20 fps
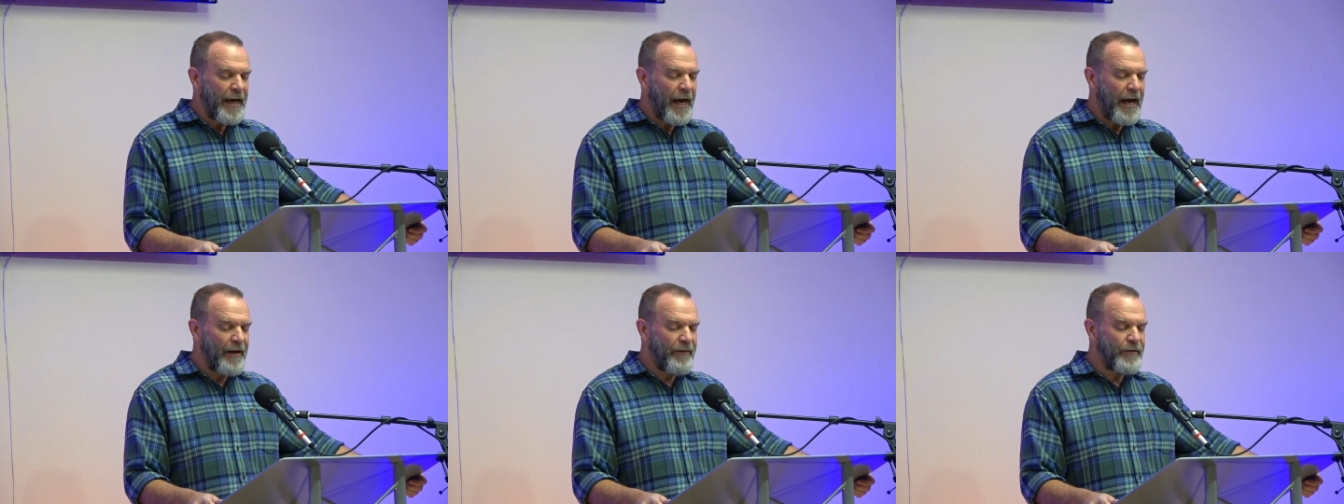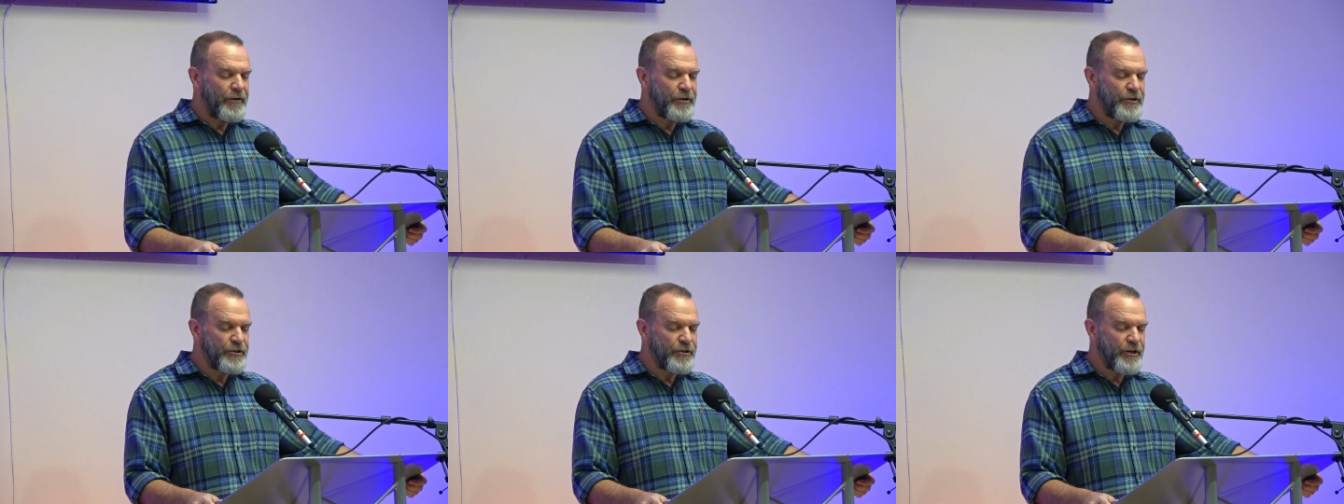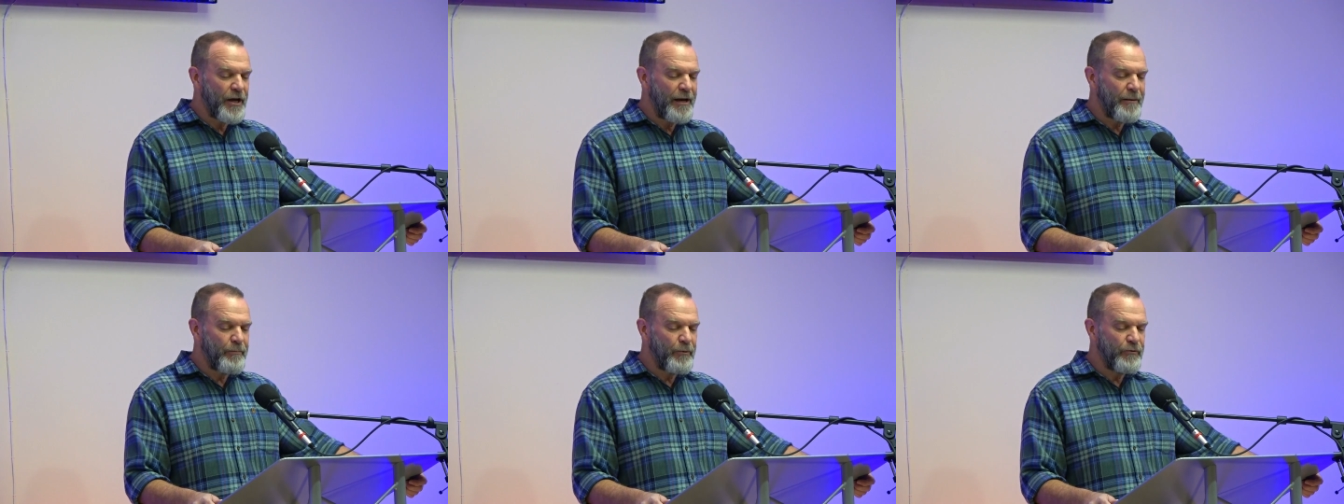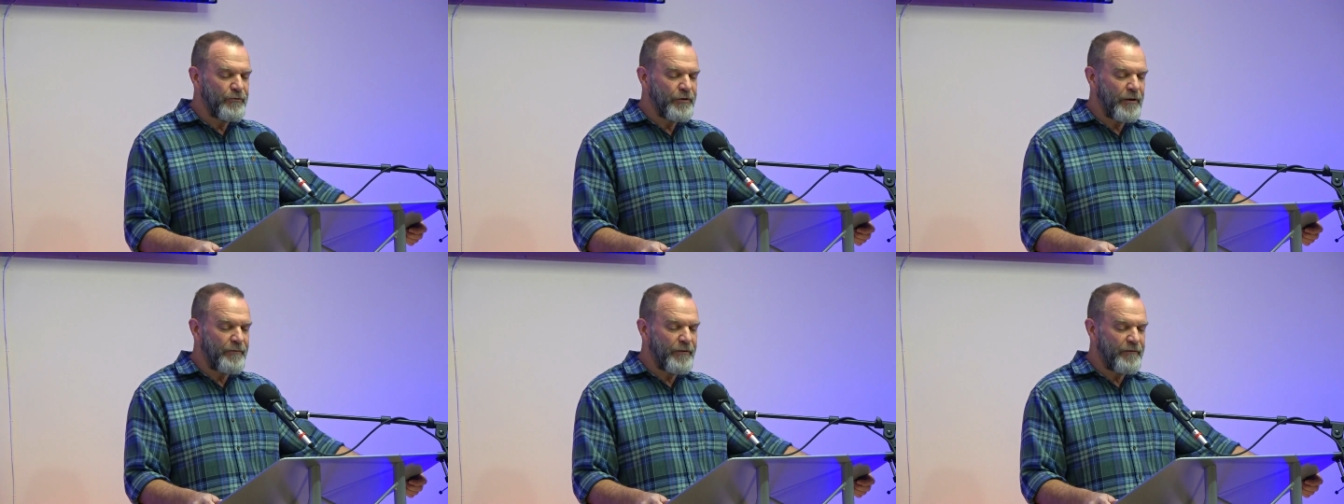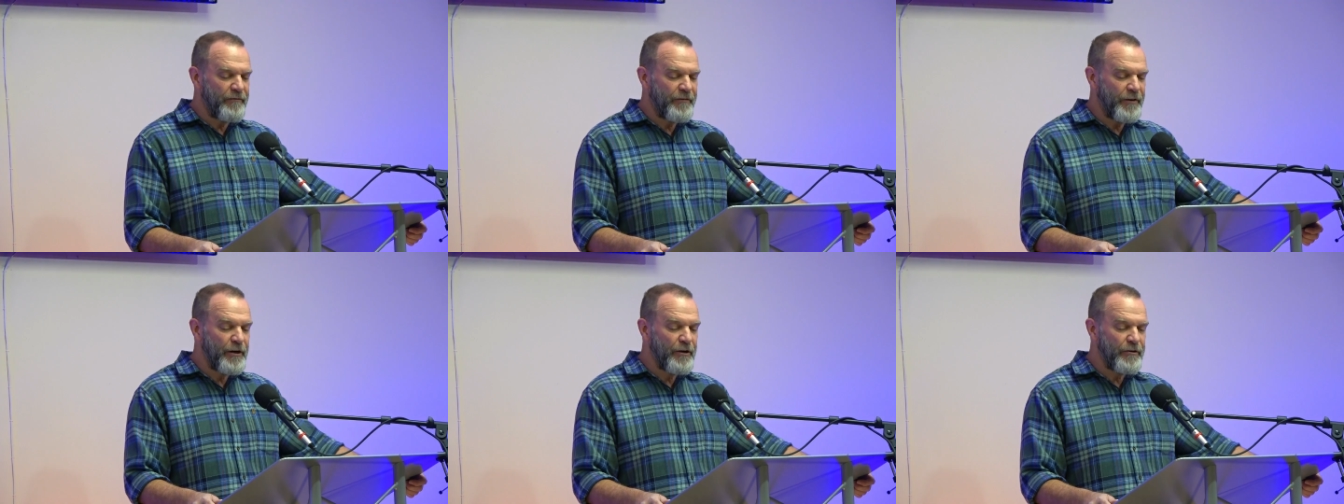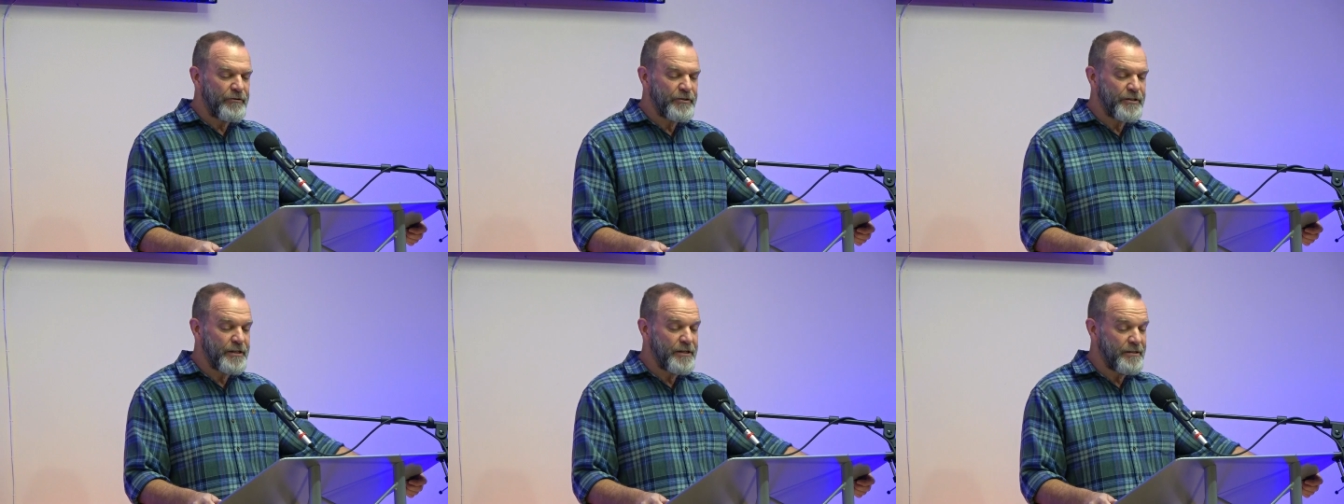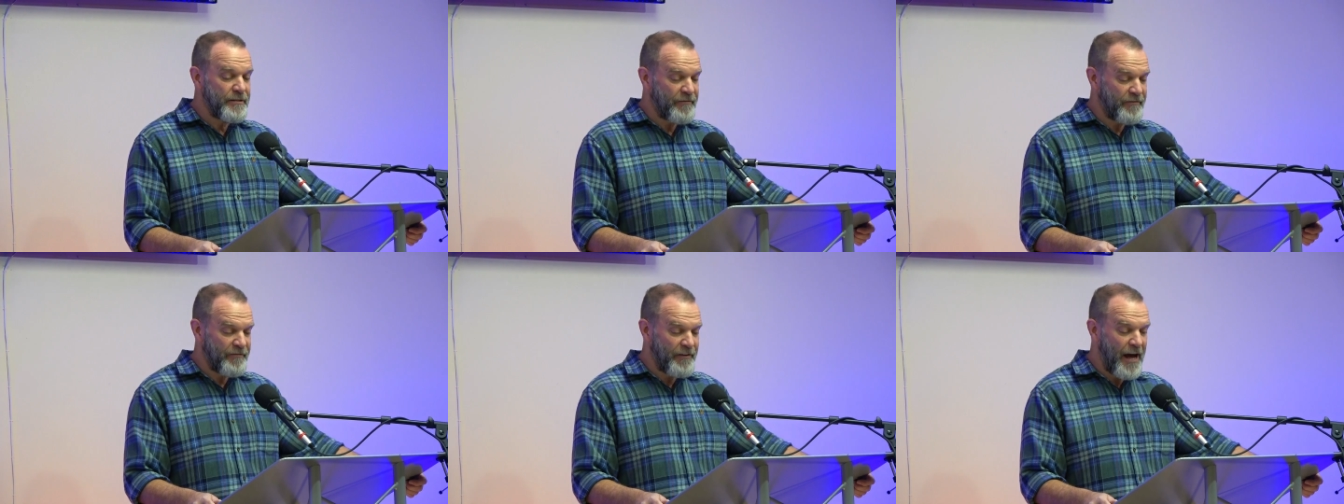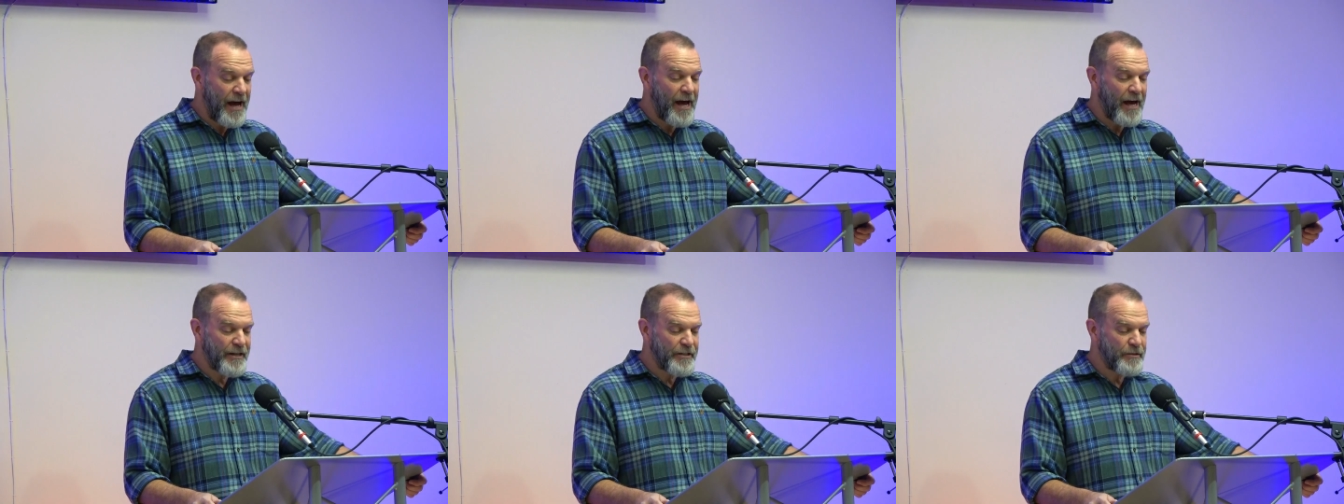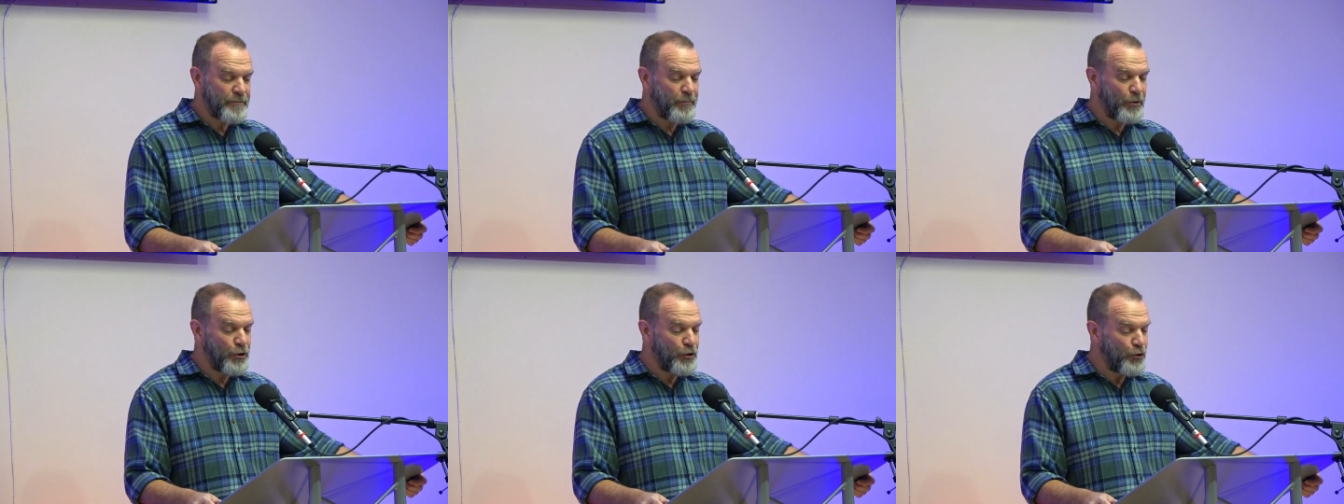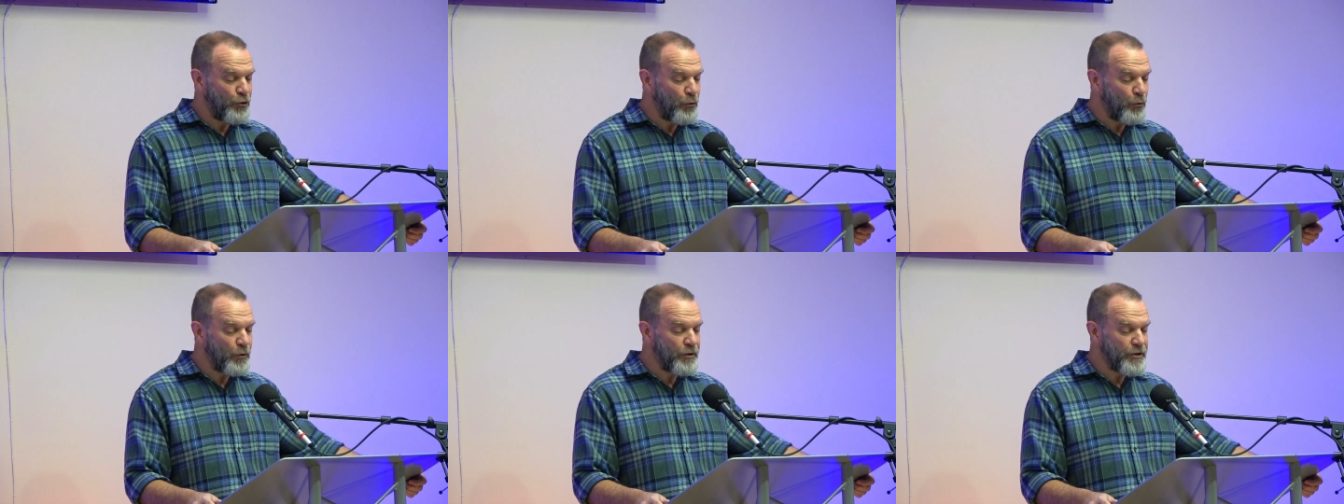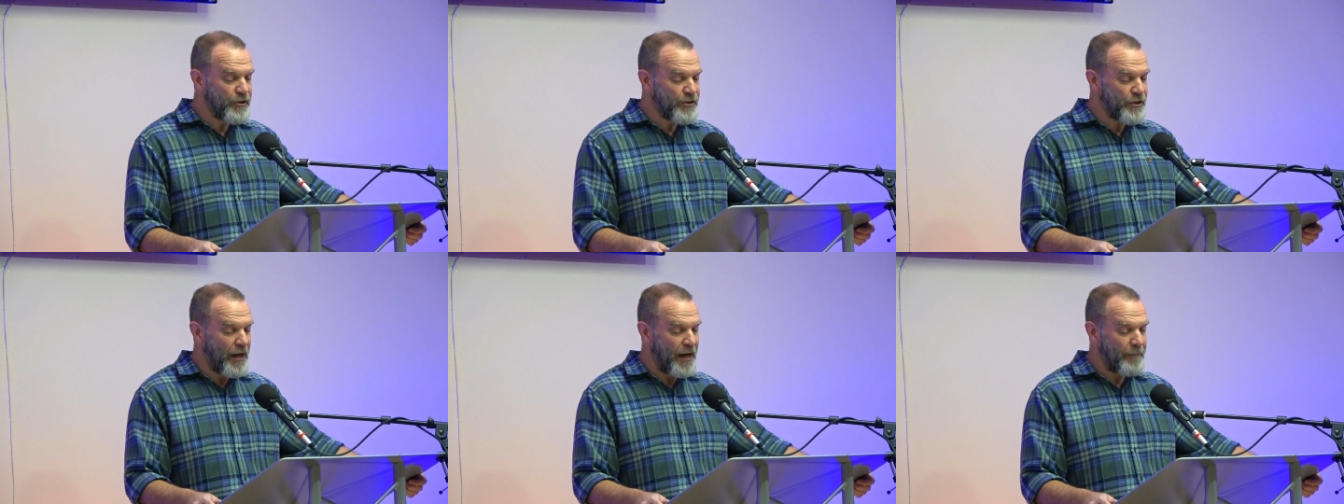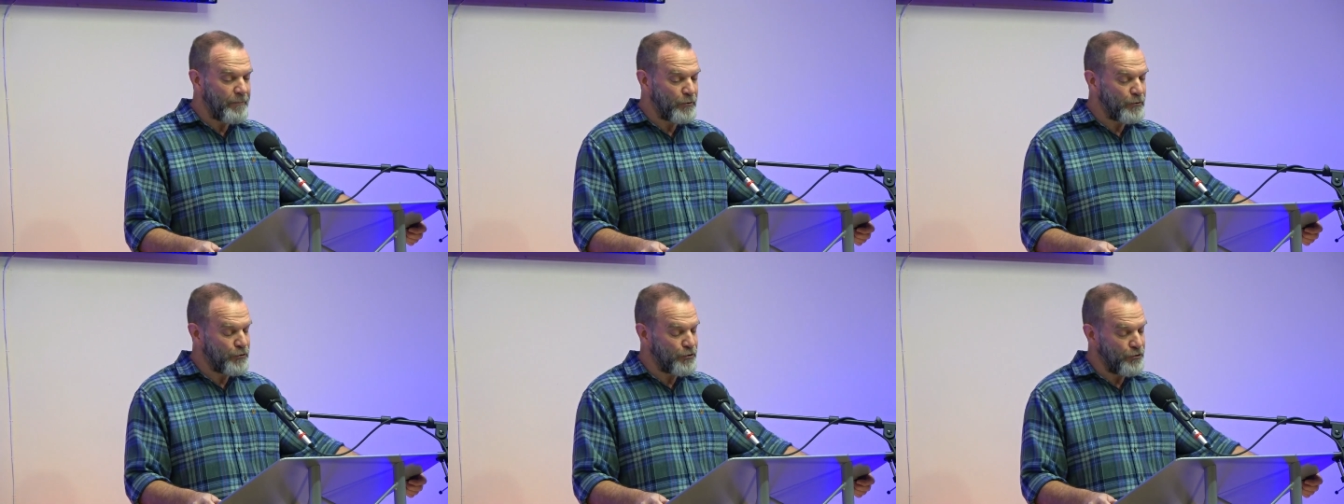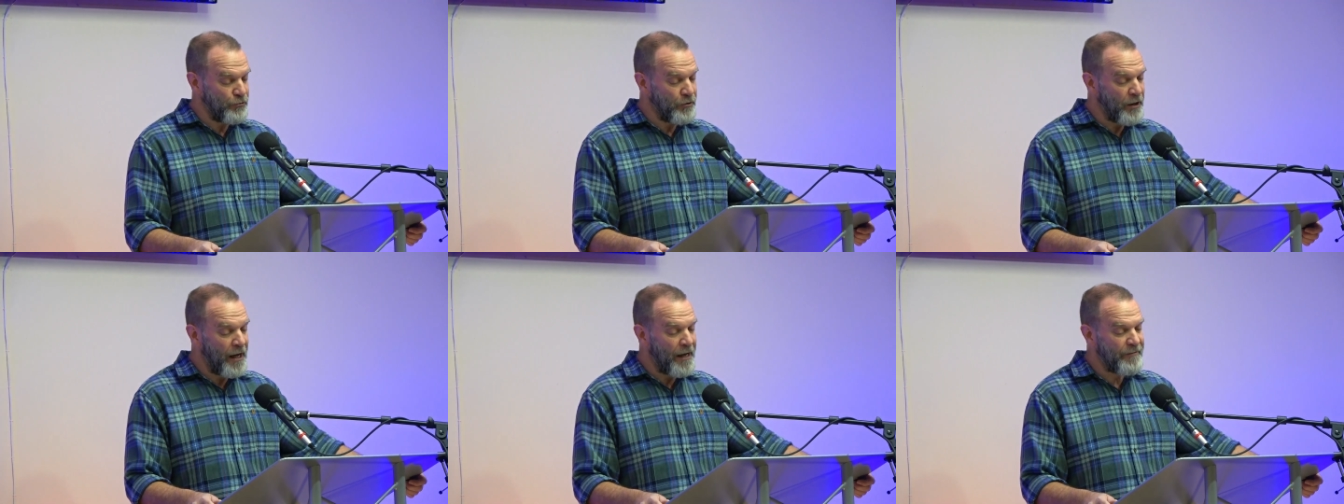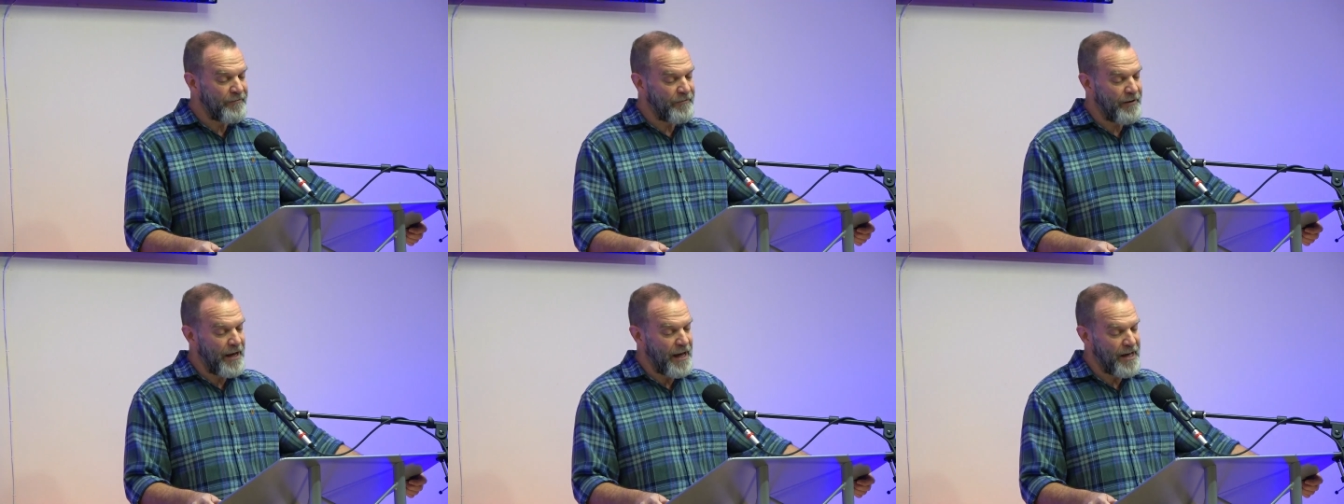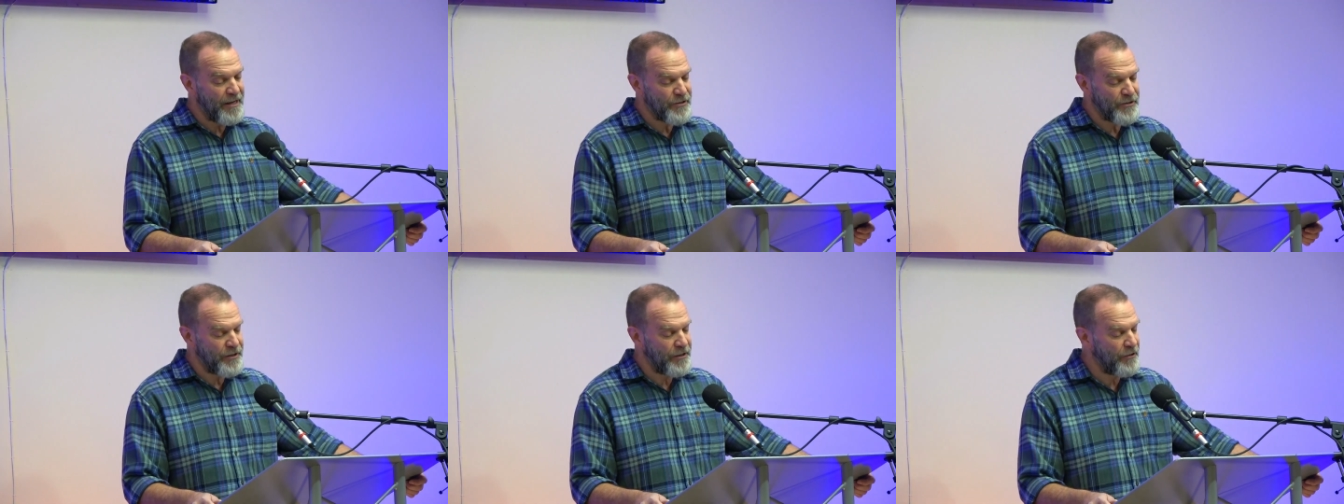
and the disciples of the Pharisees fast, but your disciples do not fast?